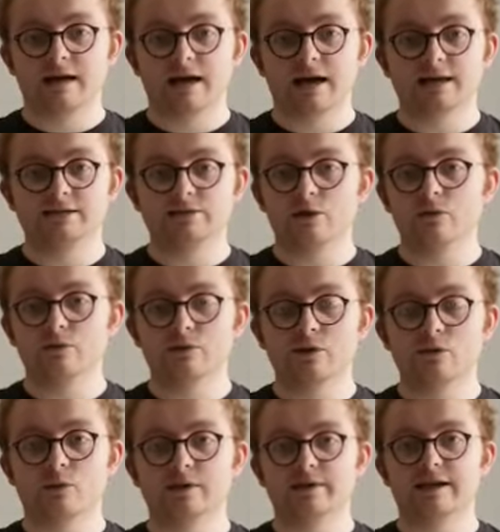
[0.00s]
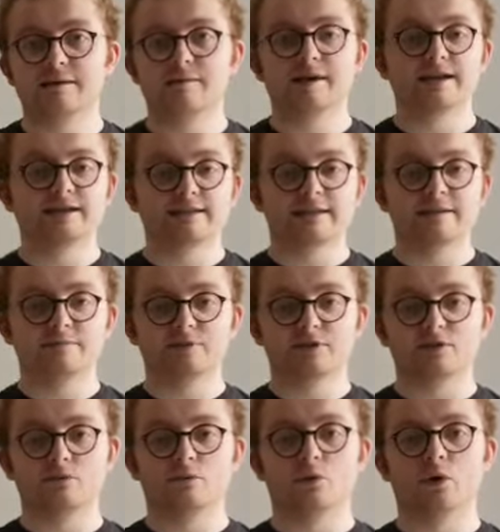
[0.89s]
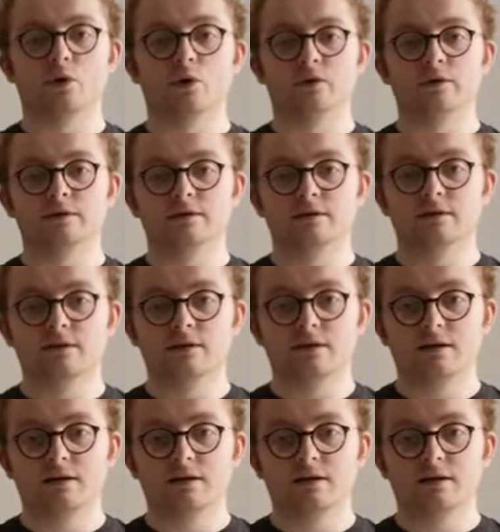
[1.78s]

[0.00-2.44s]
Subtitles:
"I don't know what I may seem to the world,